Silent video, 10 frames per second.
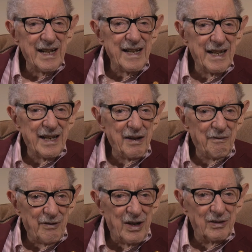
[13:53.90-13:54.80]
I get
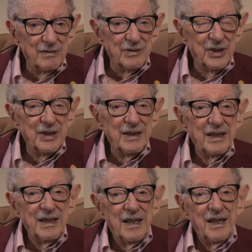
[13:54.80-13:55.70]
involved?
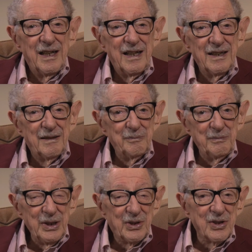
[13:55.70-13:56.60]

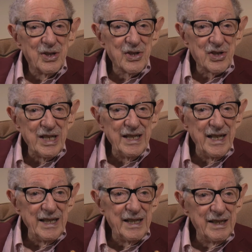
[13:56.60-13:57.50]
Because he
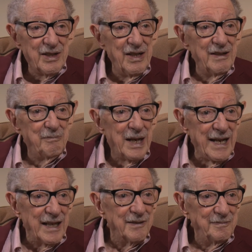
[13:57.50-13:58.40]
needed
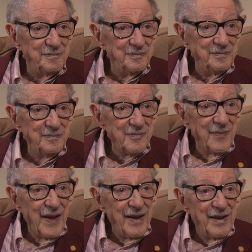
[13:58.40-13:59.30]
money.
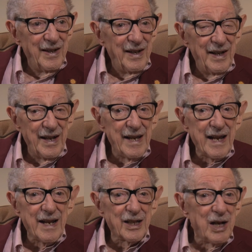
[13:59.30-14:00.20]
And I
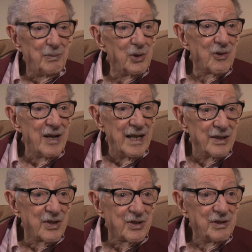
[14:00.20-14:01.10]
got a couple
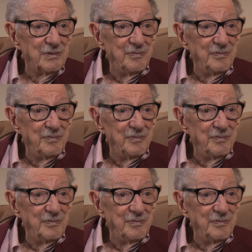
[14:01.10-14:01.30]
grants.